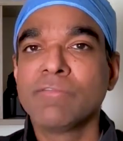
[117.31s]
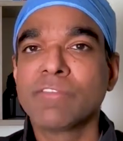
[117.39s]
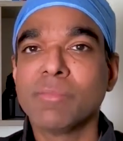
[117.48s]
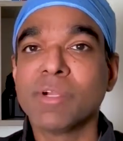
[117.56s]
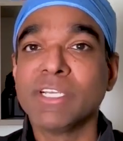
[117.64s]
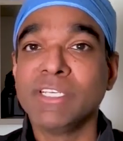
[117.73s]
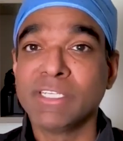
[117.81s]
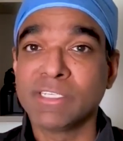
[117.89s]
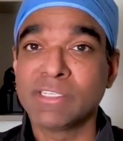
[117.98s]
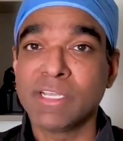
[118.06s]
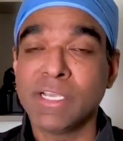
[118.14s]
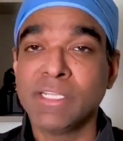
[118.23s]
from our
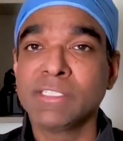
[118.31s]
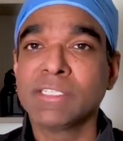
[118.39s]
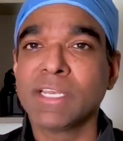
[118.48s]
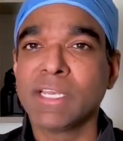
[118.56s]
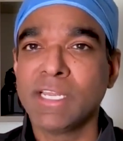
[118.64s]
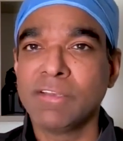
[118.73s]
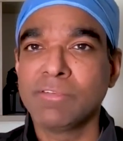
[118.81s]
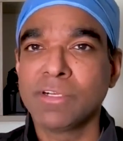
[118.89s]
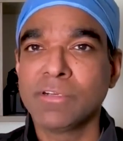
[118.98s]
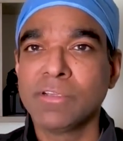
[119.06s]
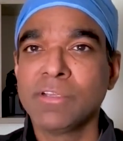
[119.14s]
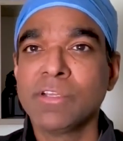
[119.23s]
intestines and
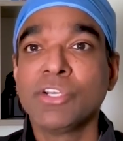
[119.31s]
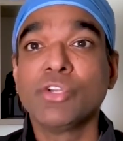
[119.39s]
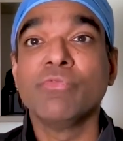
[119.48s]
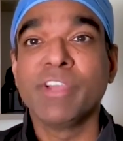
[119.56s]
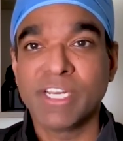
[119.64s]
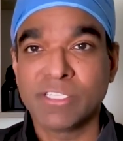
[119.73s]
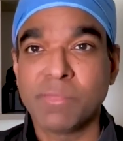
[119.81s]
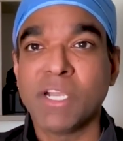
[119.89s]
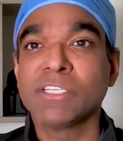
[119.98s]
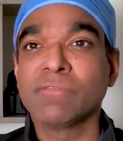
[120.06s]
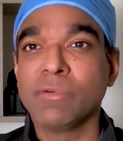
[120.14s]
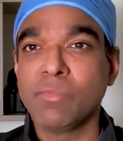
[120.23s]
liver to various
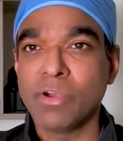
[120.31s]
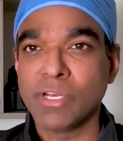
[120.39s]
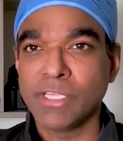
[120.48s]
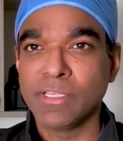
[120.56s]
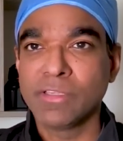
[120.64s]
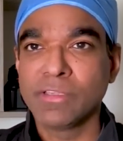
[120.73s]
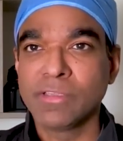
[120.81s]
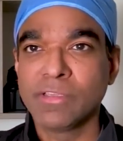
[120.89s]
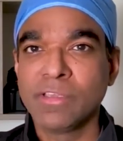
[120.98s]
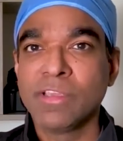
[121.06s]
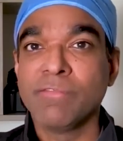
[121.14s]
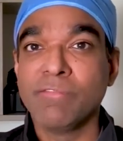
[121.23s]
parts of the body,
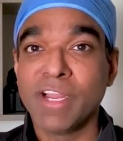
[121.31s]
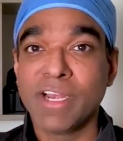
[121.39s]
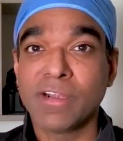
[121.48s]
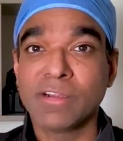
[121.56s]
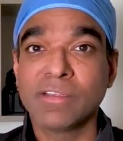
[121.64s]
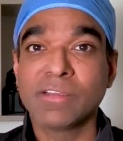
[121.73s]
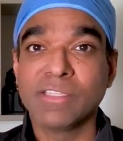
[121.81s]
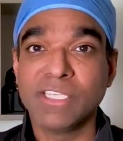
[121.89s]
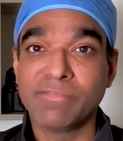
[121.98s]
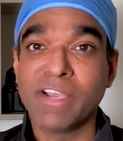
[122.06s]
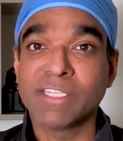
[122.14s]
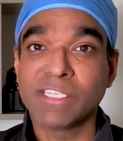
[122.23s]
where
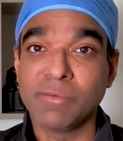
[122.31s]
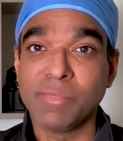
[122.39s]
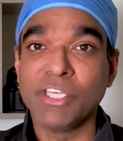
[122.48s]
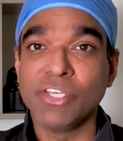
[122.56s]
these fats can be